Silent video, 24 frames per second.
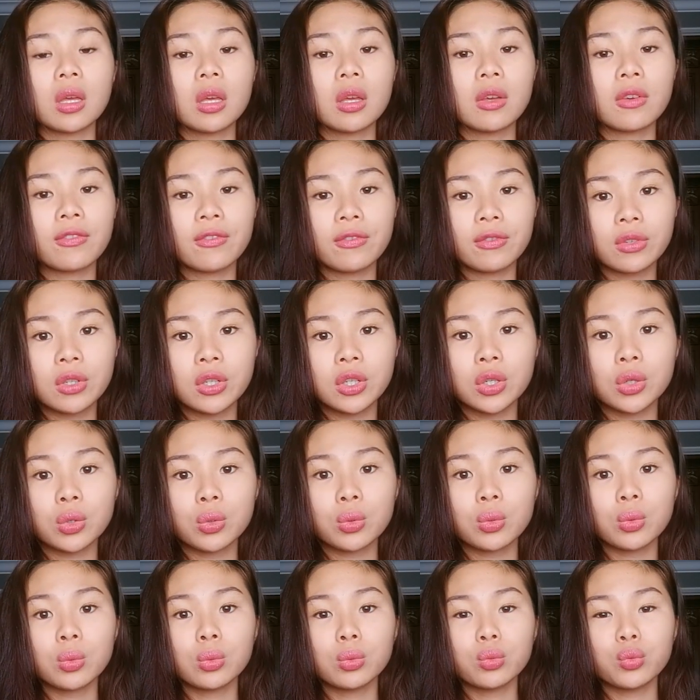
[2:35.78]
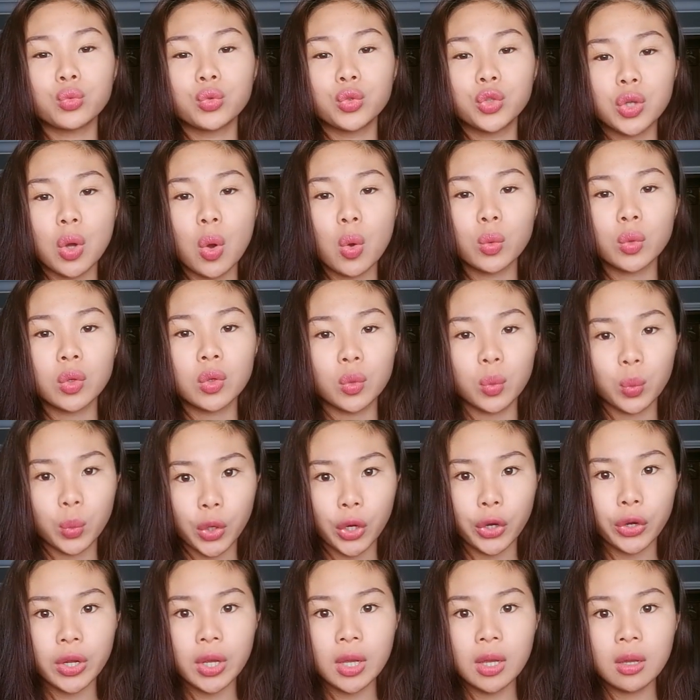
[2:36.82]
if you don't
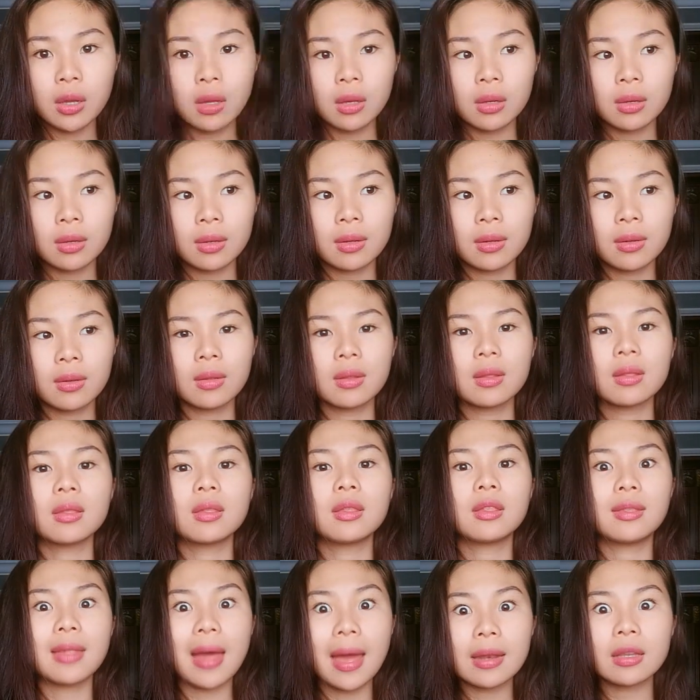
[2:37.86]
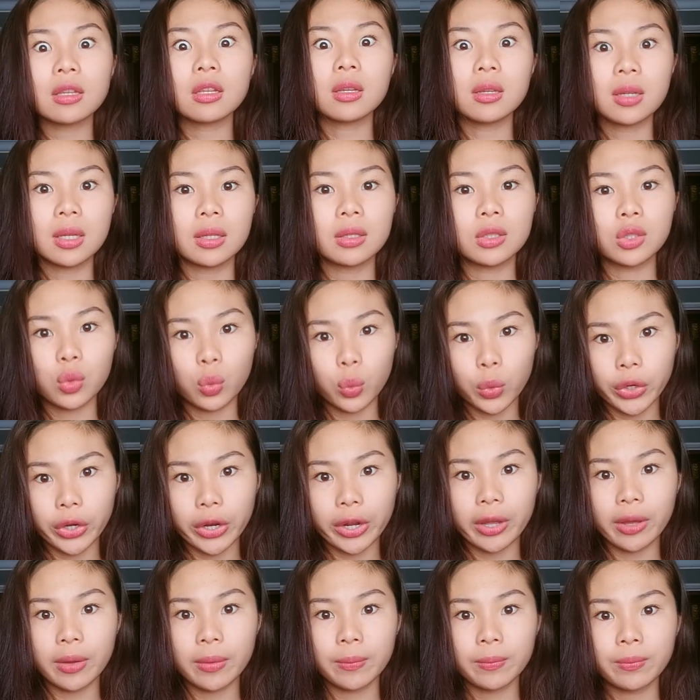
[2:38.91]
worry, then you need to
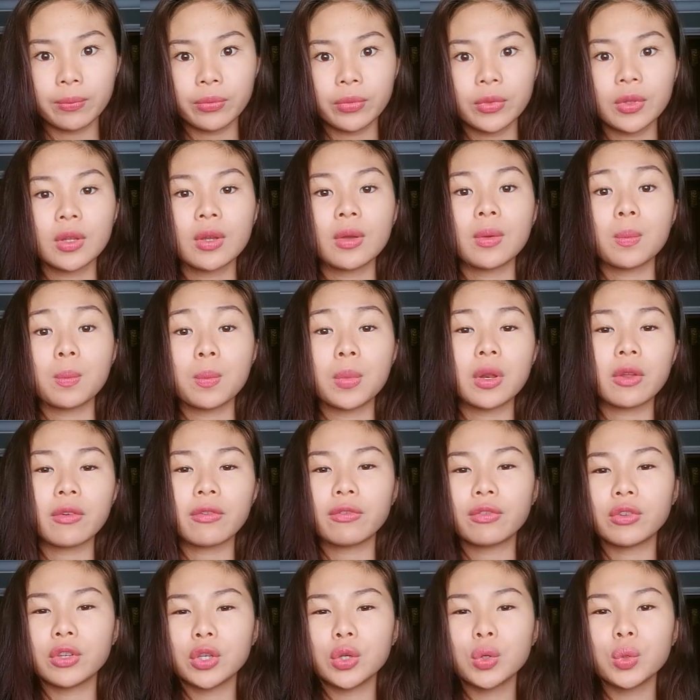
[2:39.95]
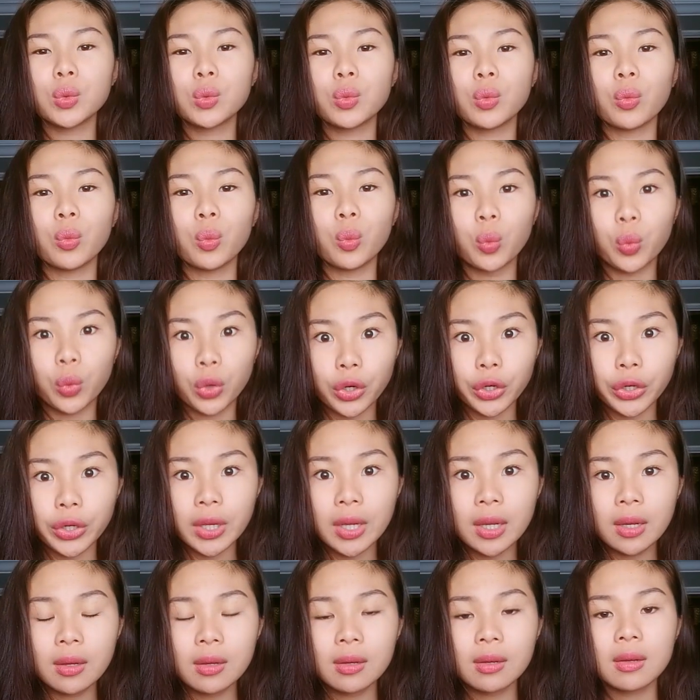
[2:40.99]
worry. But if you
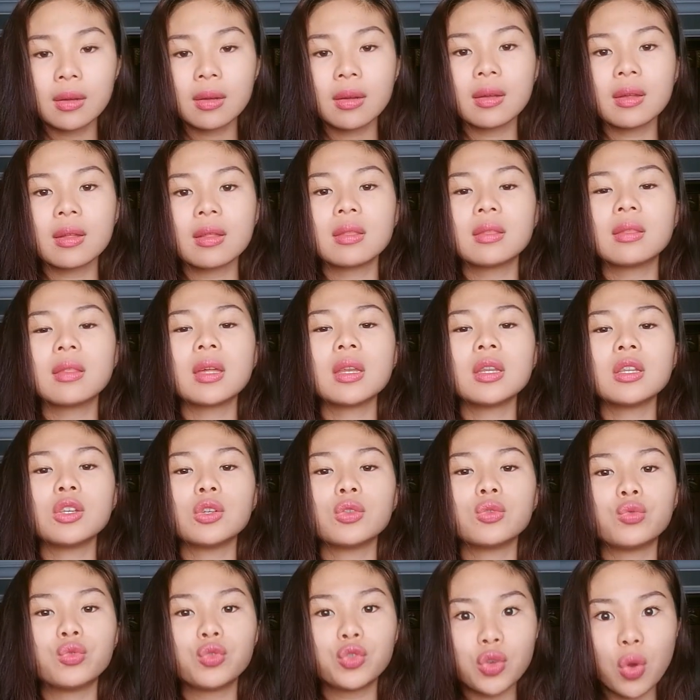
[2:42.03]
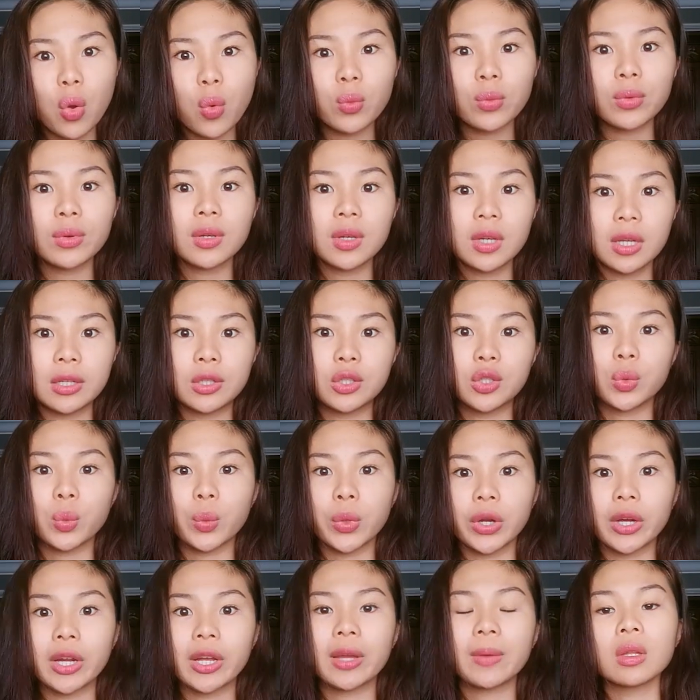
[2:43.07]
worry, then you don't need to
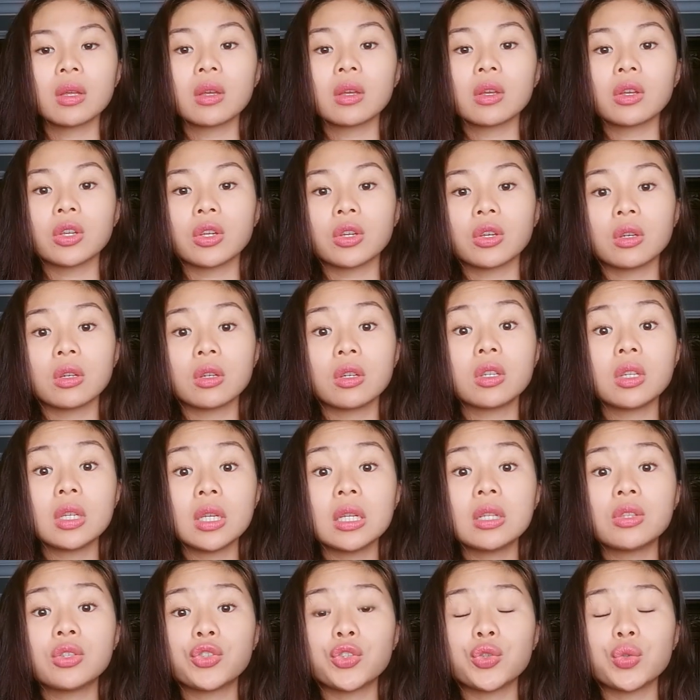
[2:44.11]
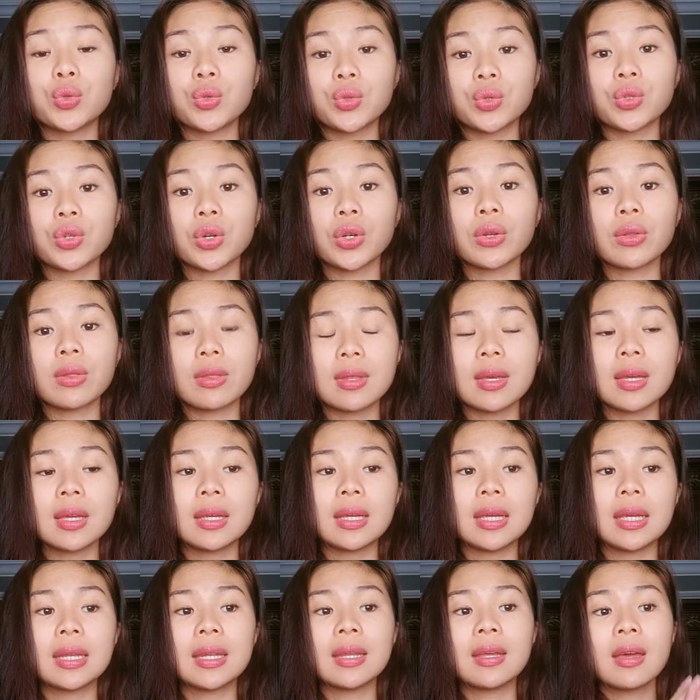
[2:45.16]
worry. You need to start
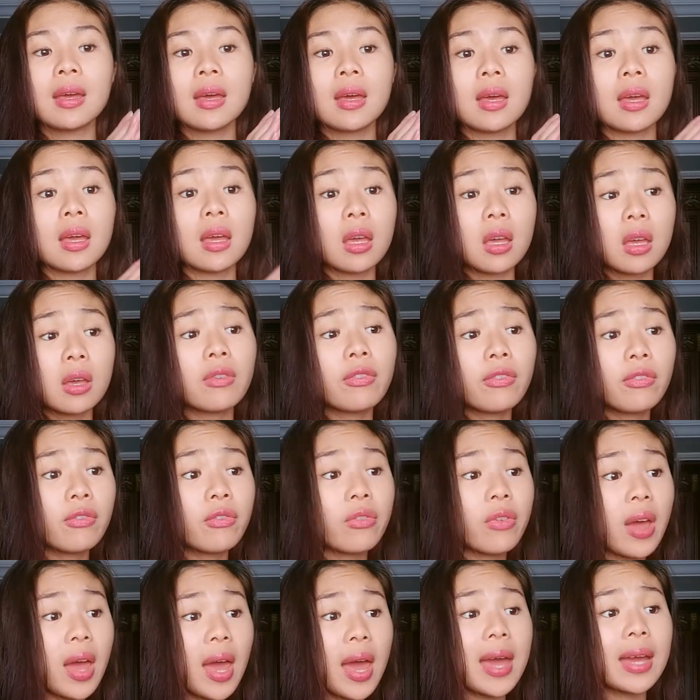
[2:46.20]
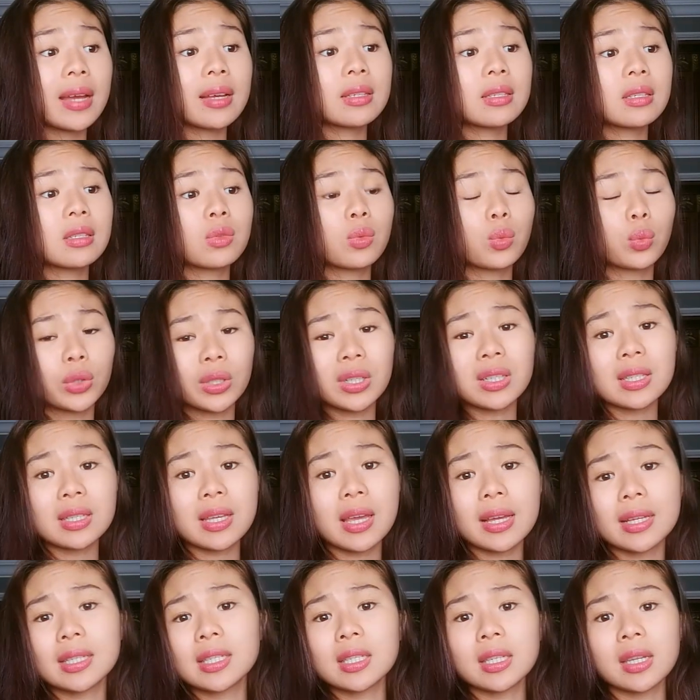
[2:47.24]
thinking, if X worst
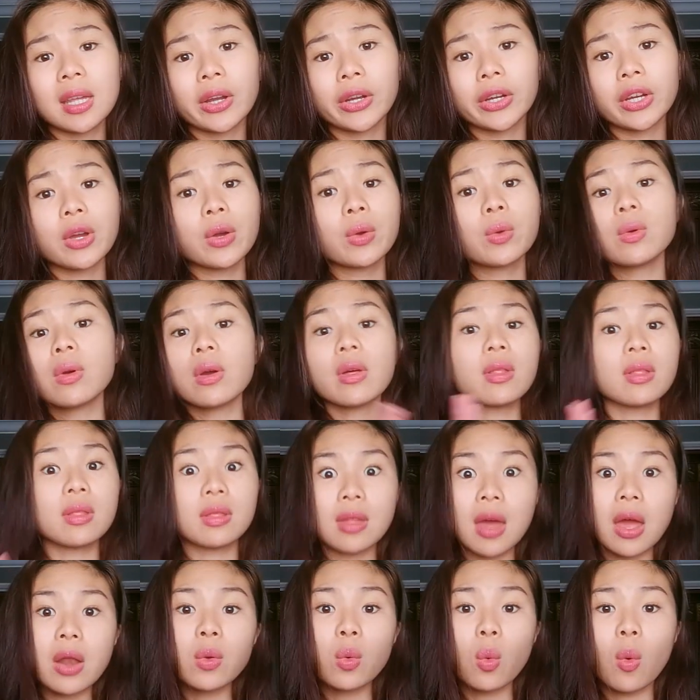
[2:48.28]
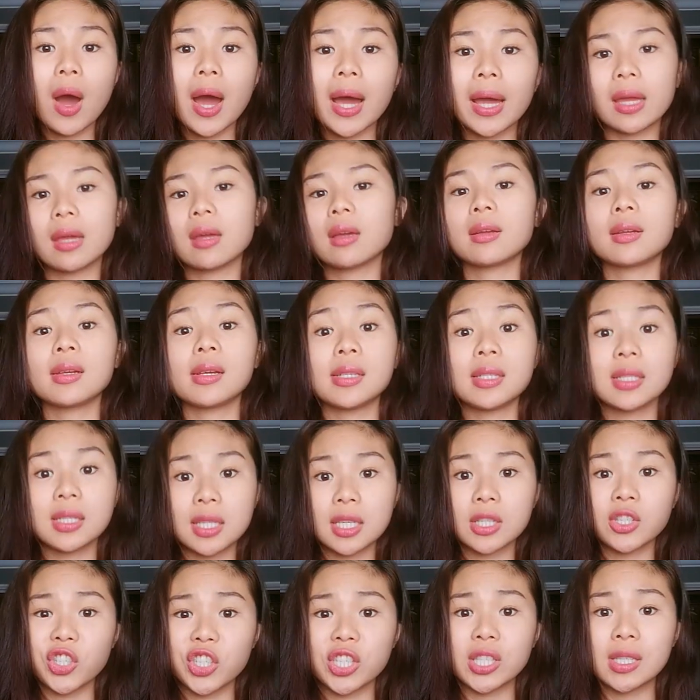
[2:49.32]
case scenario, then Y
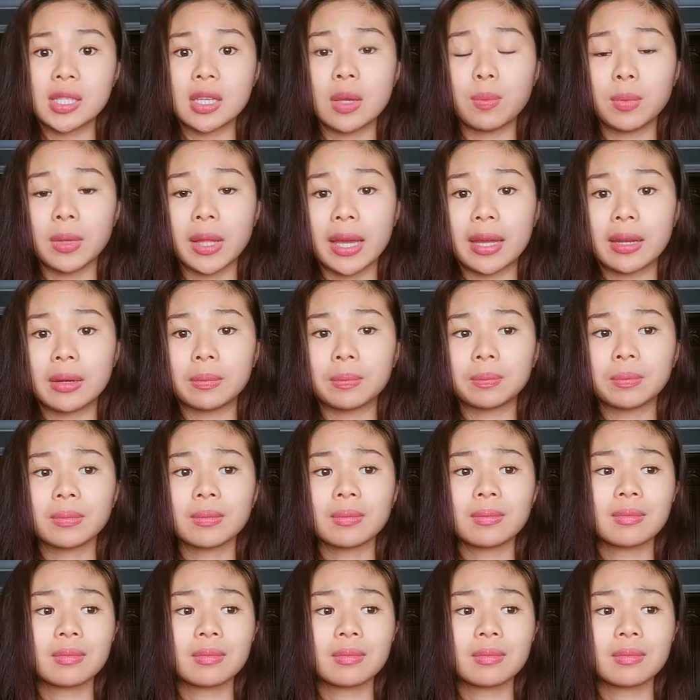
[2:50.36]
contingency plan.